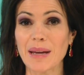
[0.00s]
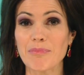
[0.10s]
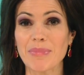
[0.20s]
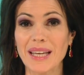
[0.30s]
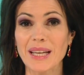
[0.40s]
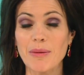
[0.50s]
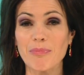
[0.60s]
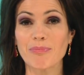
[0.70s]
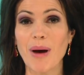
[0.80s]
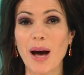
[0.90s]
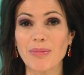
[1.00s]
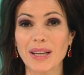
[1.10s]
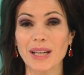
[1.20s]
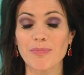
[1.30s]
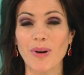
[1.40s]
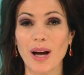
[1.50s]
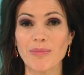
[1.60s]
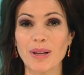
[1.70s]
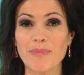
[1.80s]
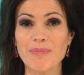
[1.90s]
a big public
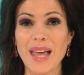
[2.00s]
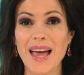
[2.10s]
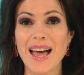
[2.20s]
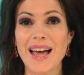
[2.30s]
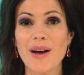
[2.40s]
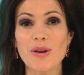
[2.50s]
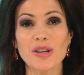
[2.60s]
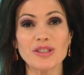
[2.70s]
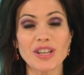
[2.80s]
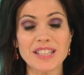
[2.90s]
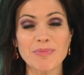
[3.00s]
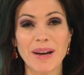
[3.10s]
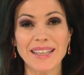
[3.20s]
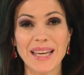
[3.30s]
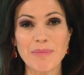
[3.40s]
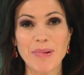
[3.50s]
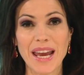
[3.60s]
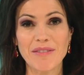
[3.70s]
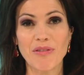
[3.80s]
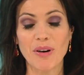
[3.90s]
problem. You just might get
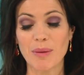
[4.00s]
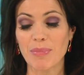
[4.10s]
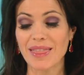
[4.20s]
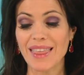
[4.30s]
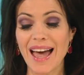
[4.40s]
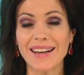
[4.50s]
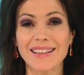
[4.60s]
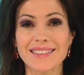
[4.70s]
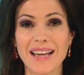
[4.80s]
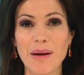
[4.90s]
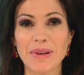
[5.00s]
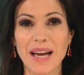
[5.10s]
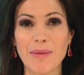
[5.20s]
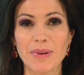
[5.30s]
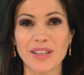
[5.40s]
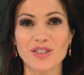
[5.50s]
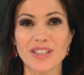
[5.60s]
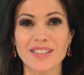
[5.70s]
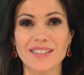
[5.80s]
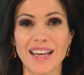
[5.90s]
paid for it, but that is coming up in
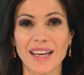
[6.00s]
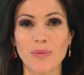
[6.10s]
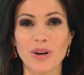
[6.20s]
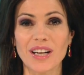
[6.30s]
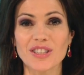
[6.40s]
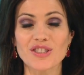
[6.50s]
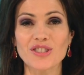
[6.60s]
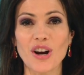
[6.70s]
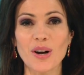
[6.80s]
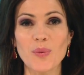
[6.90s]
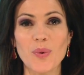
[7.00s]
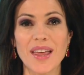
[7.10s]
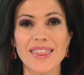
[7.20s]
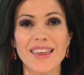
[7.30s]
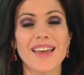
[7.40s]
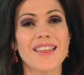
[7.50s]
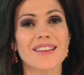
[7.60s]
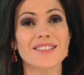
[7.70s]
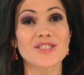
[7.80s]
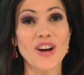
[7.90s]
just a second. We're going to start with
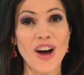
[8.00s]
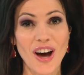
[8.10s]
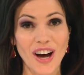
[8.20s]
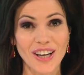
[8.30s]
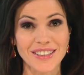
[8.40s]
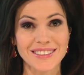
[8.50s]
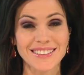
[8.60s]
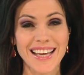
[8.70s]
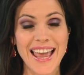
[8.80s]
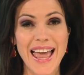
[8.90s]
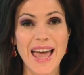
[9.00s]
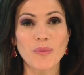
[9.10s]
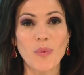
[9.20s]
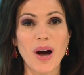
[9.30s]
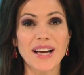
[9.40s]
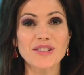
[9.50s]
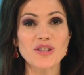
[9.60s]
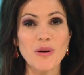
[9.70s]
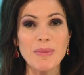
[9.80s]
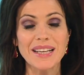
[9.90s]
dogs and why
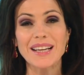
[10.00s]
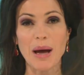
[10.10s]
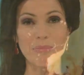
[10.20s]
so many